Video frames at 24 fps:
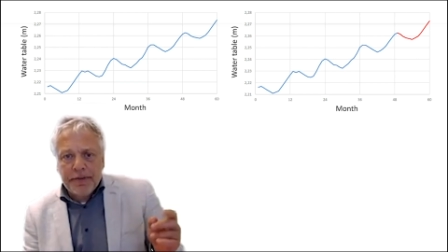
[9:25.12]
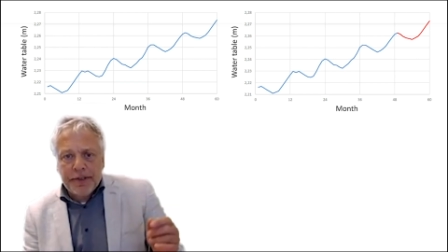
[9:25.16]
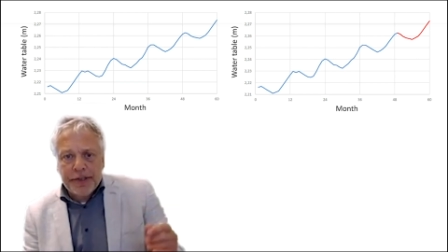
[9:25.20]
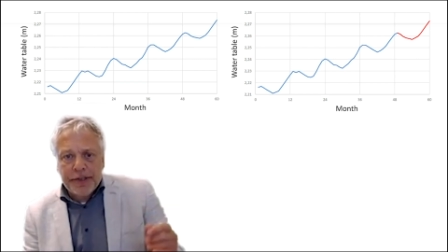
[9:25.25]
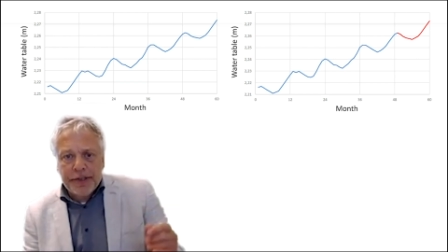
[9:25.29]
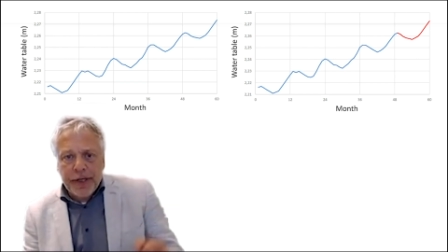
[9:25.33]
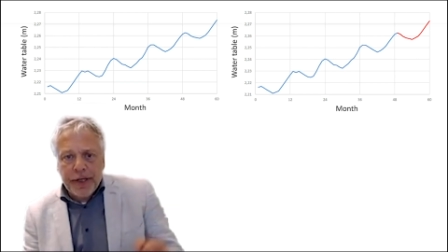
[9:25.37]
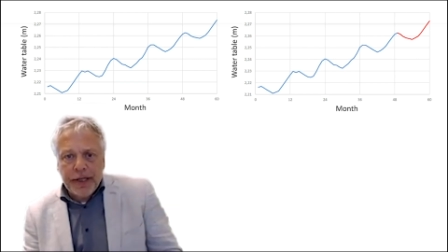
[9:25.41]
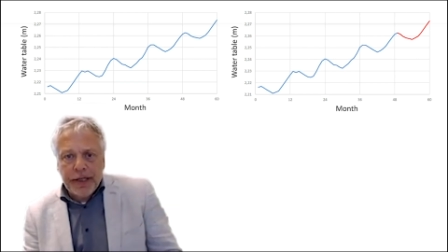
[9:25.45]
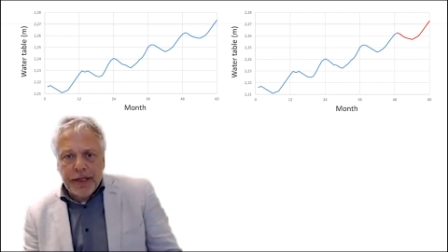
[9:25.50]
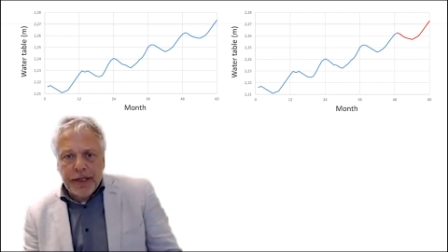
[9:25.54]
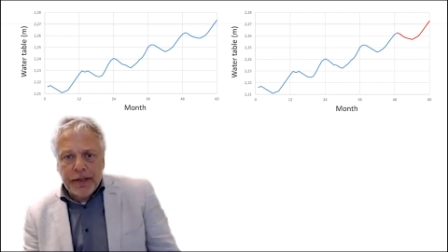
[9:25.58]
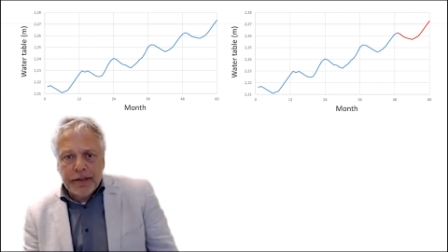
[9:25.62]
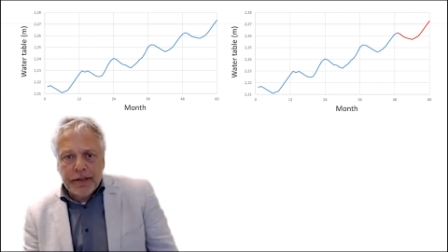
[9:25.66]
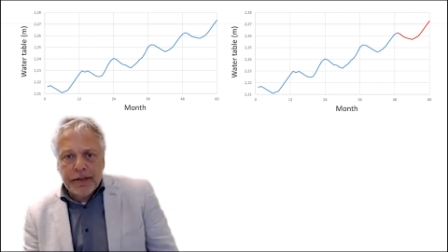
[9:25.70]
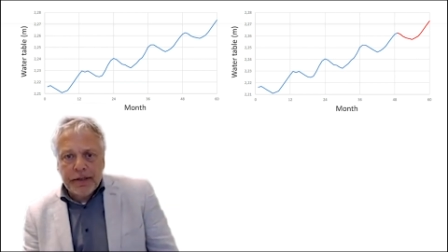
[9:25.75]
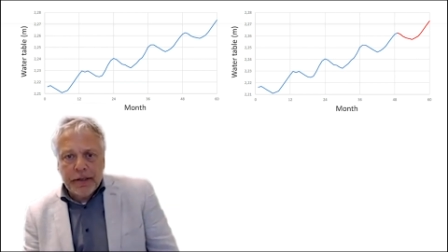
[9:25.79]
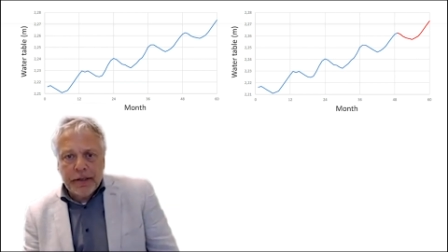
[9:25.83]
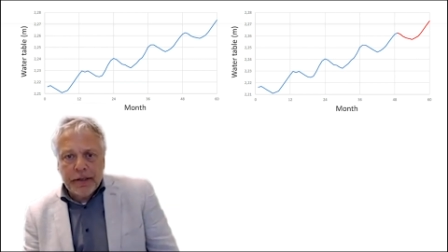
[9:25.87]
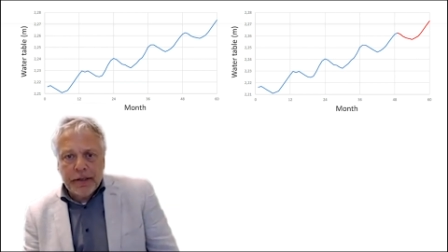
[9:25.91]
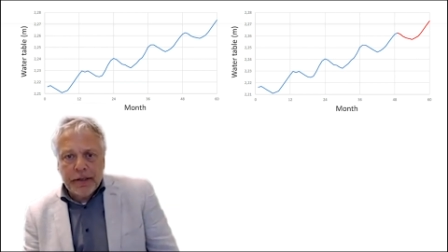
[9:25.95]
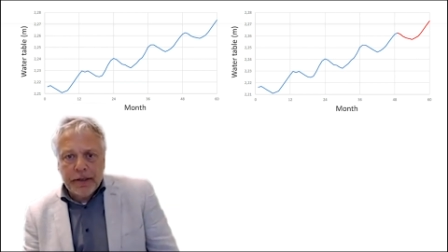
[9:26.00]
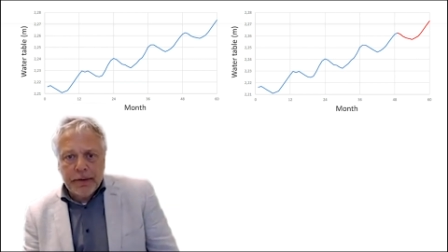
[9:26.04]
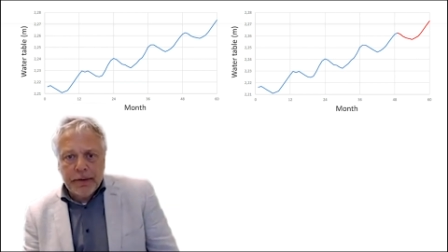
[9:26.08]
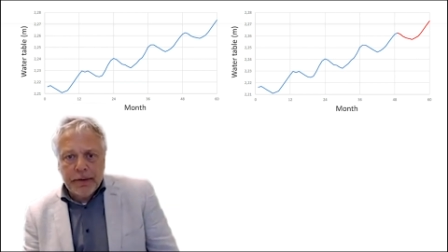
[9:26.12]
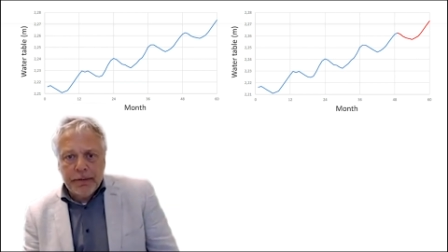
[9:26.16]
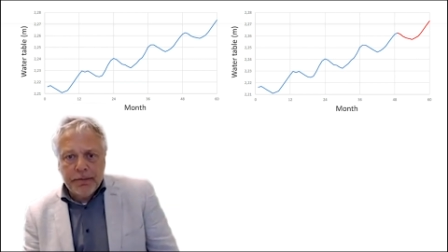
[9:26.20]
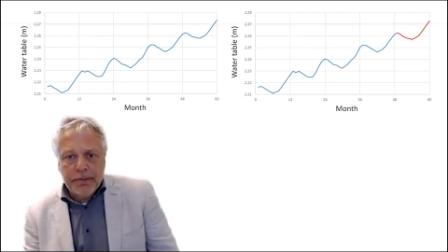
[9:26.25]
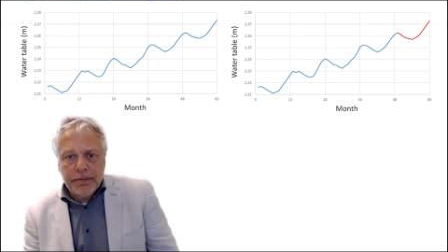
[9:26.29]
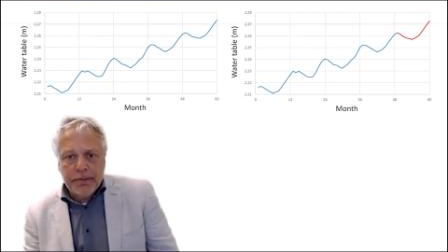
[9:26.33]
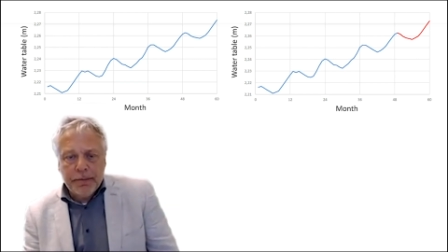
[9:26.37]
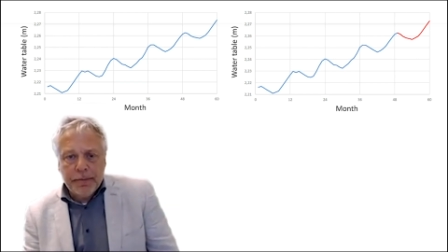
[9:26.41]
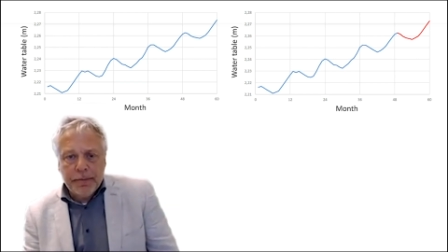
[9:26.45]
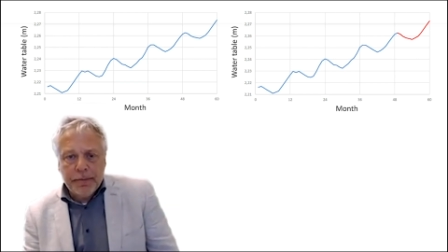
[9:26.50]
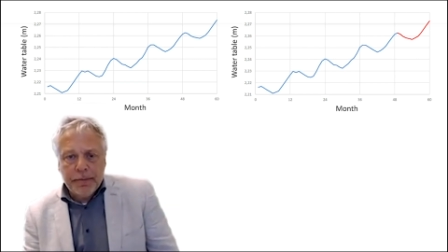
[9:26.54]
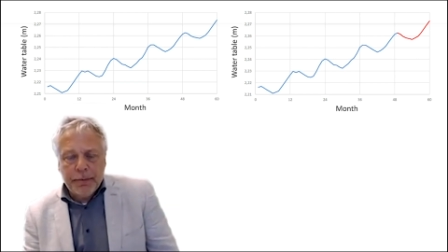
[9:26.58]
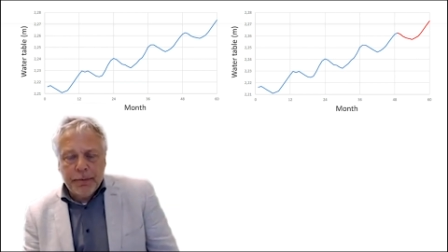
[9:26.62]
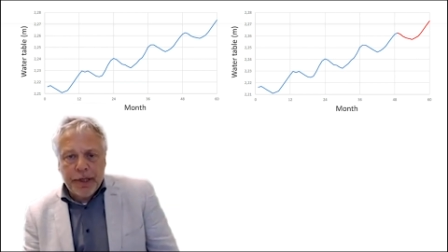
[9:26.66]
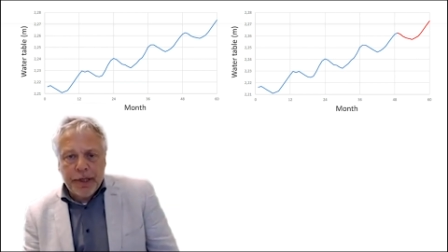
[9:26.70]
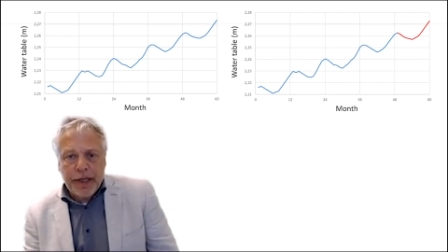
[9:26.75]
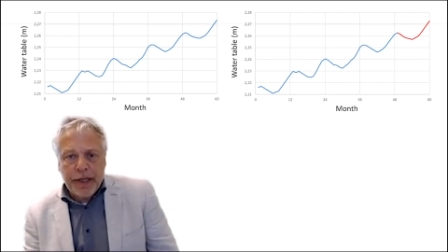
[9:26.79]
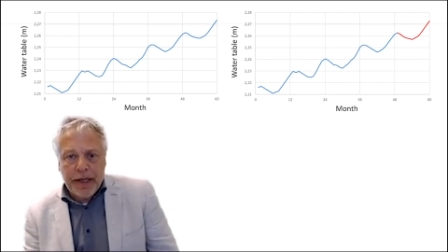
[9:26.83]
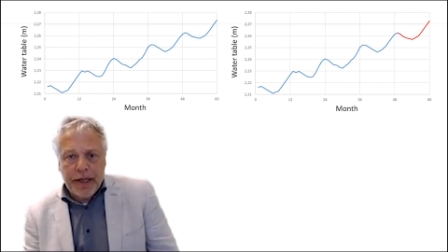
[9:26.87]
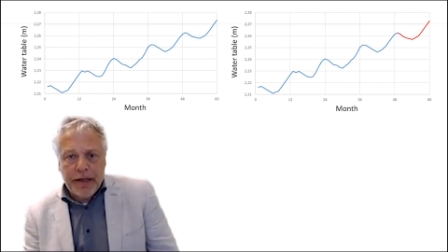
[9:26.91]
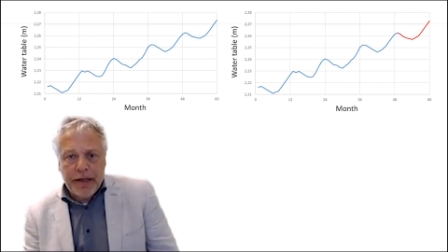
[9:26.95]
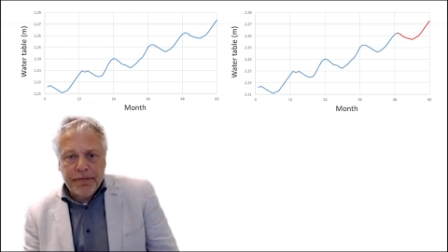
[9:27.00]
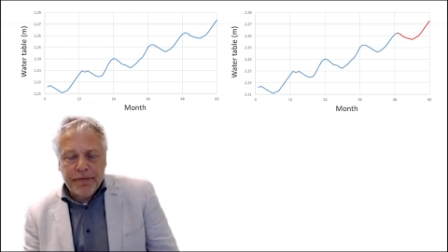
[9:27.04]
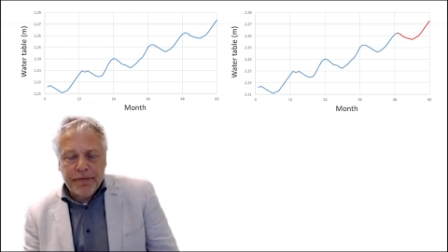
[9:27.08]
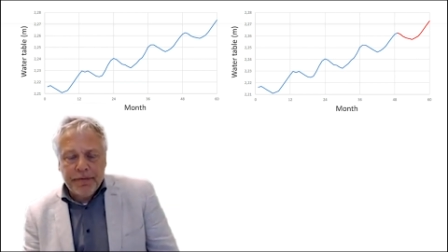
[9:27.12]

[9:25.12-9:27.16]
side uh, we have